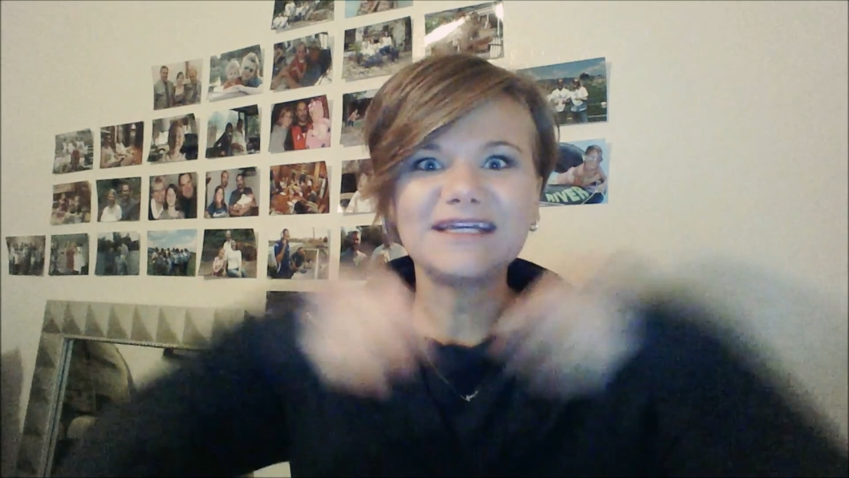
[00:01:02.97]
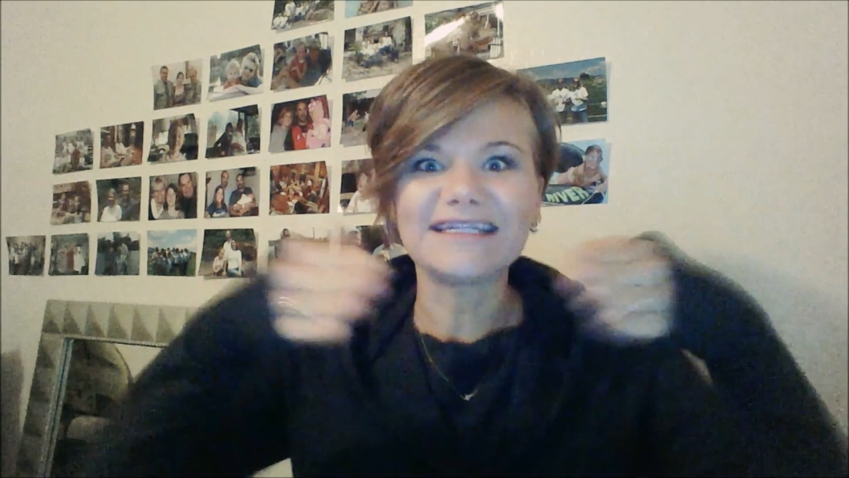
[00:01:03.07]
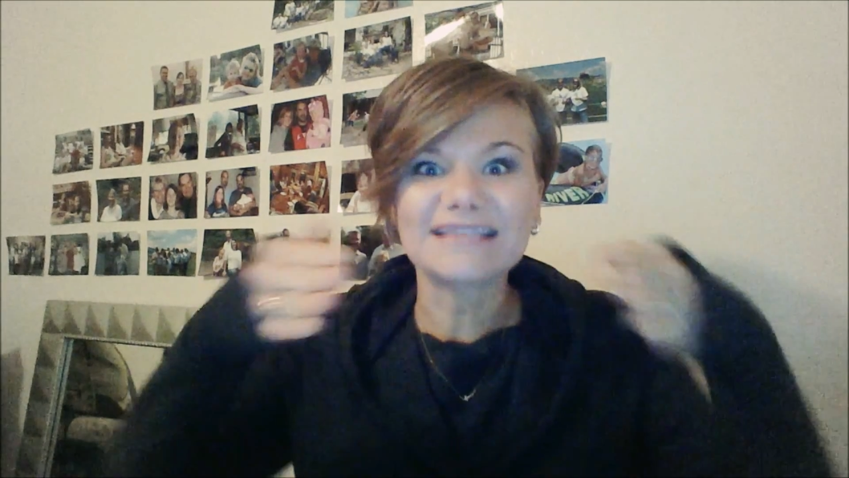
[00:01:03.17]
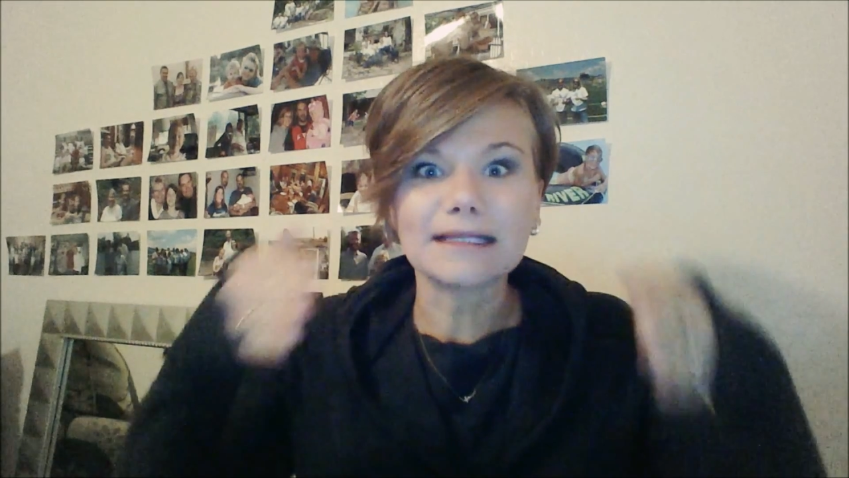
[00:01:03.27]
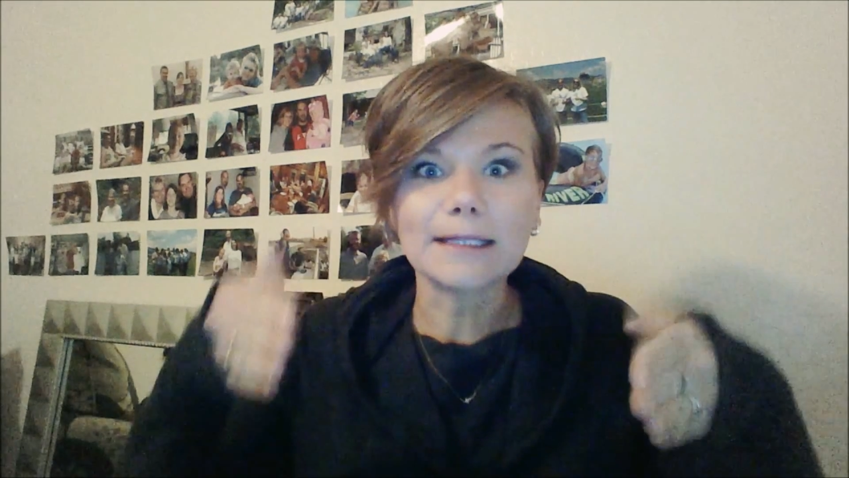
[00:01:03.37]

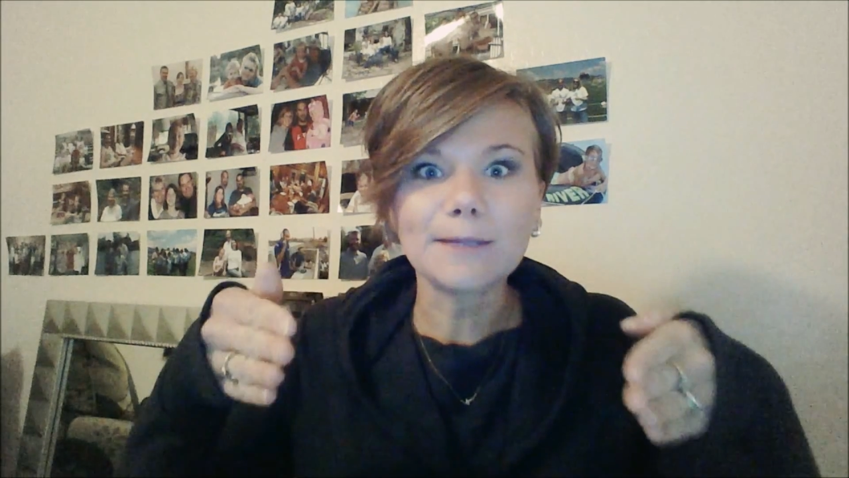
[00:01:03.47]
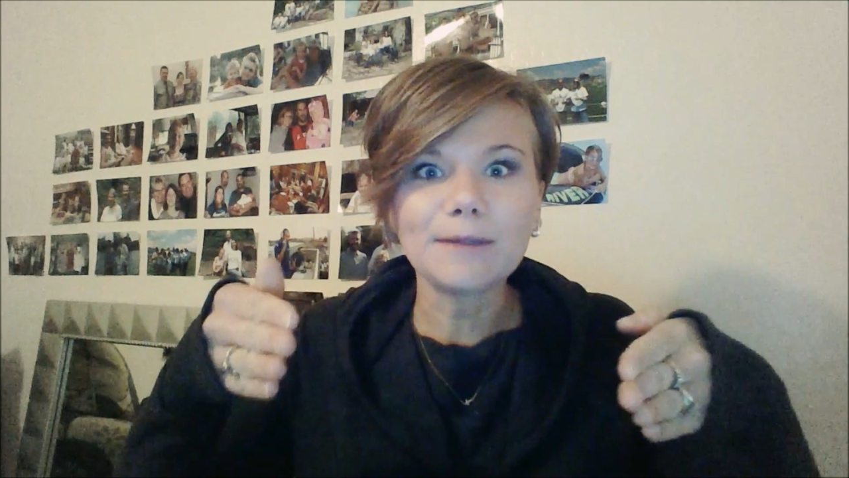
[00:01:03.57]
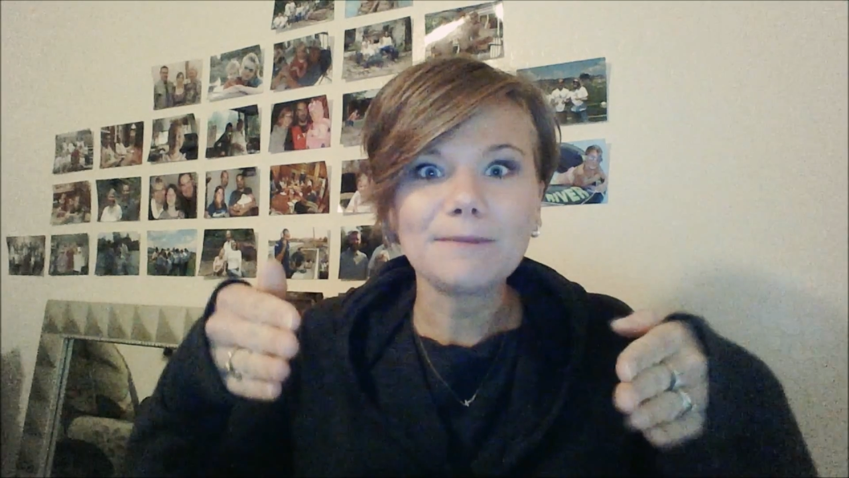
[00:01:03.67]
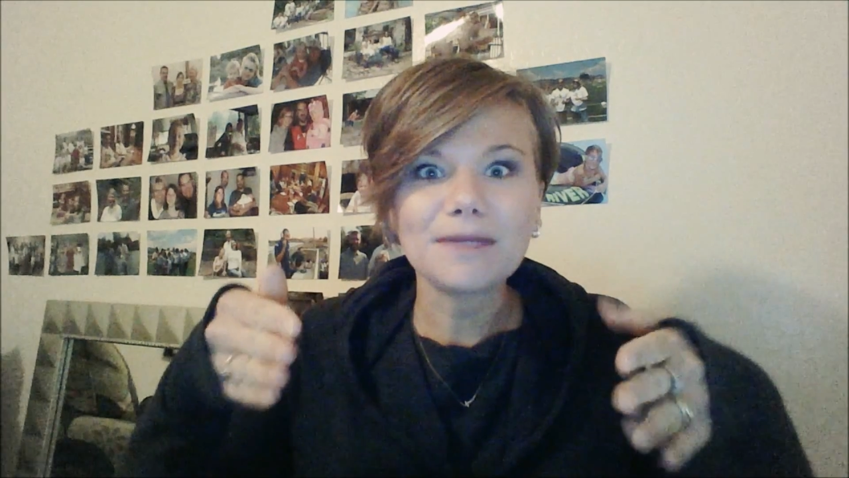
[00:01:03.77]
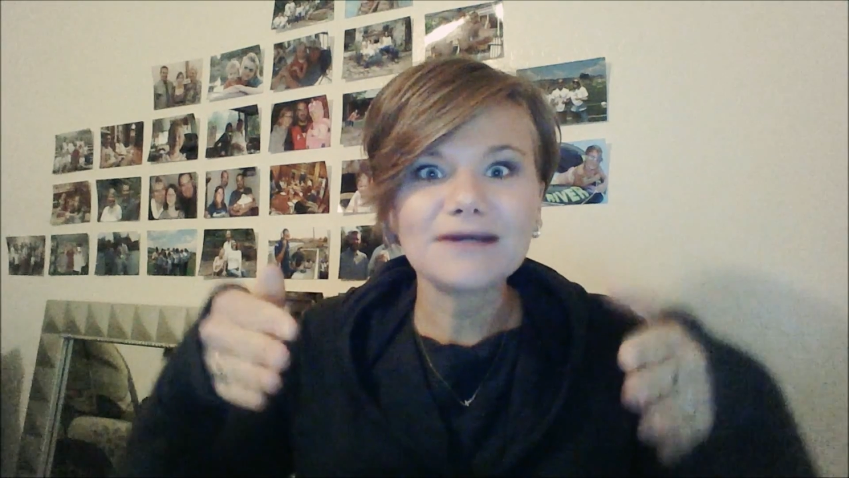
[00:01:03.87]
gets a little
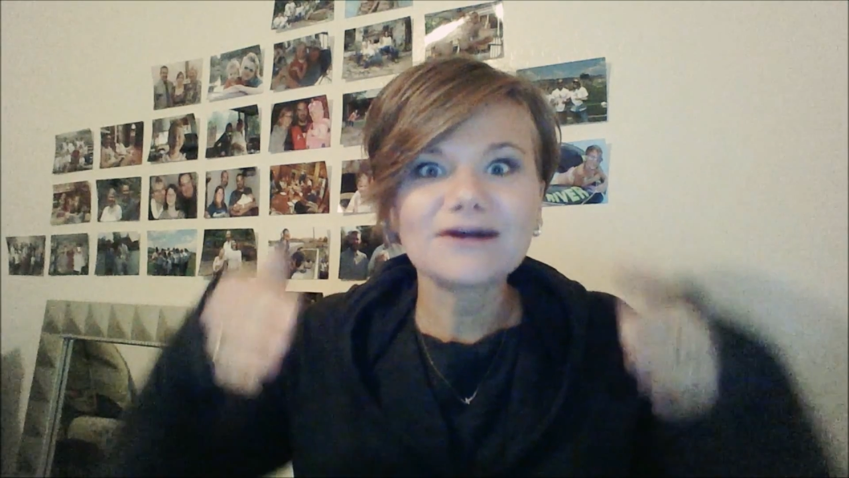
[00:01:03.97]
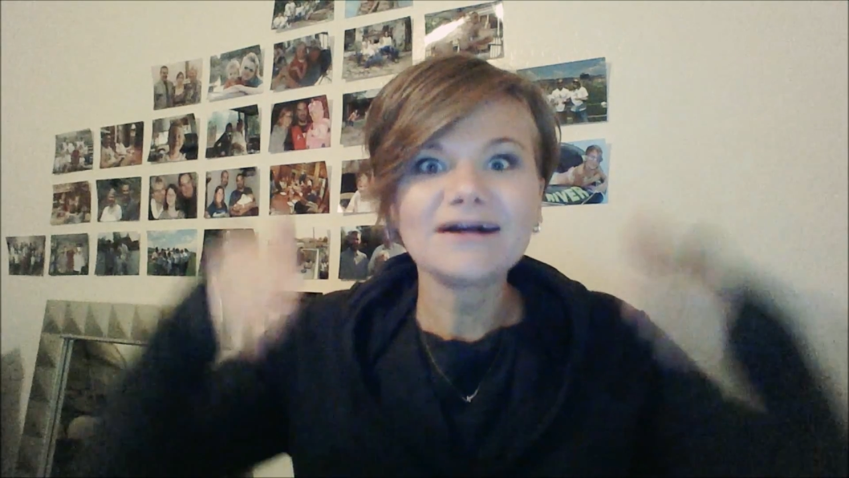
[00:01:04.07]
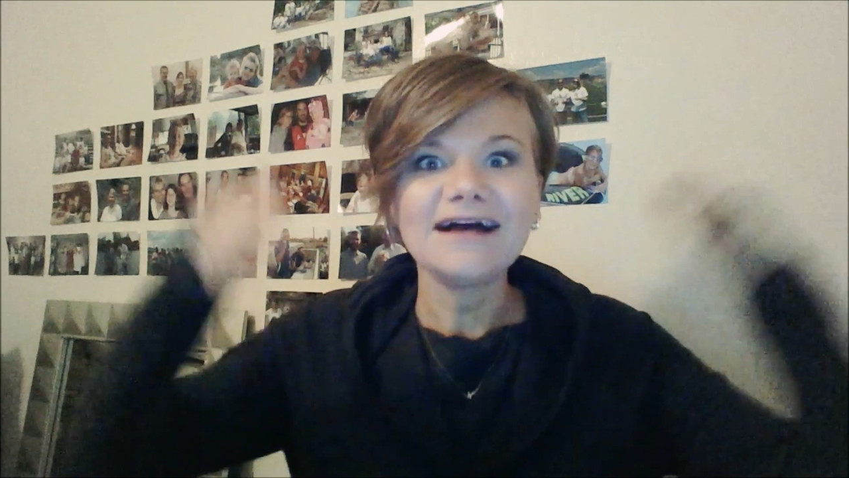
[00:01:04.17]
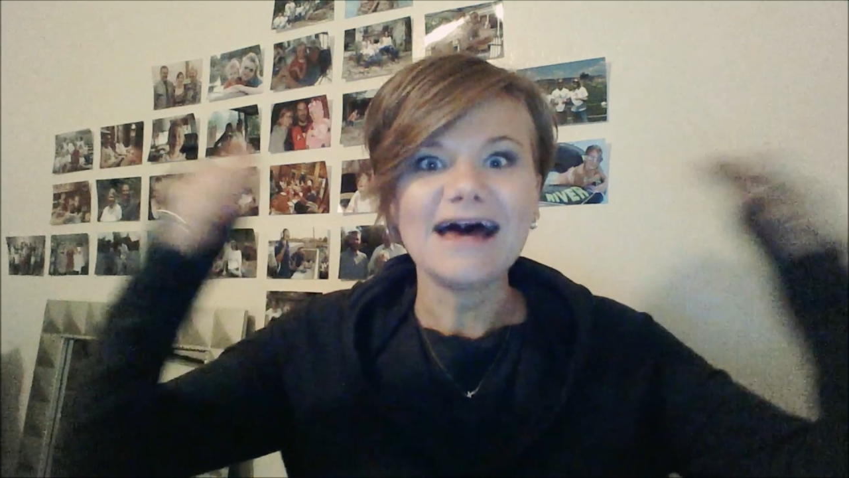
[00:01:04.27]
bit bigger